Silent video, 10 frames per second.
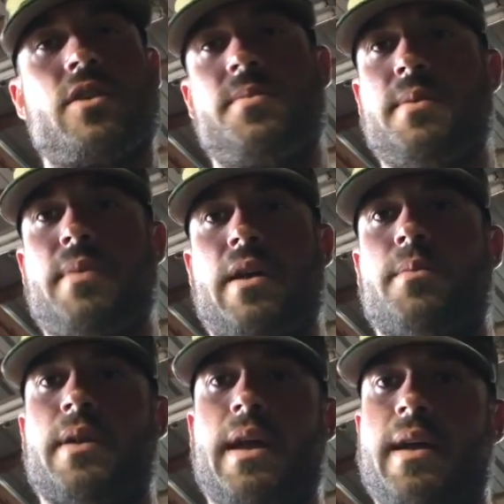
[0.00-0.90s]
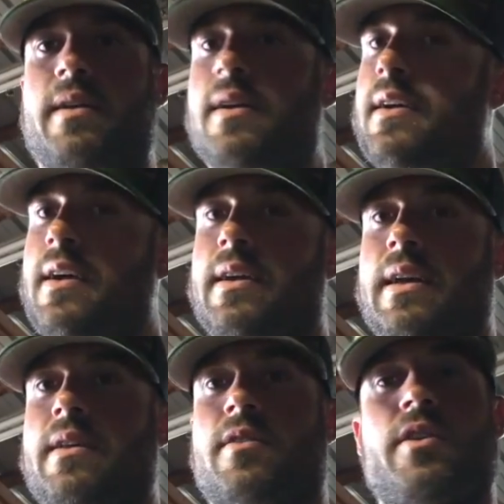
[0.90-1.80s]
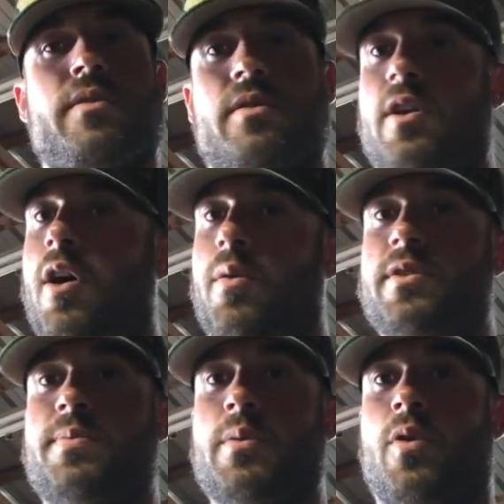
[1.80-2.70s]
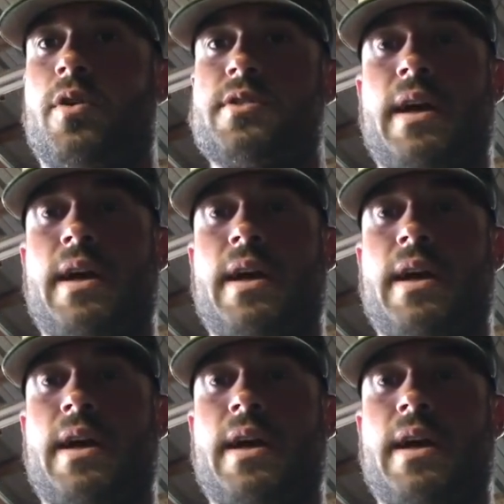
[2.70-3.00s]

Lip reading: Could have been better, but hey, again, could always been worse.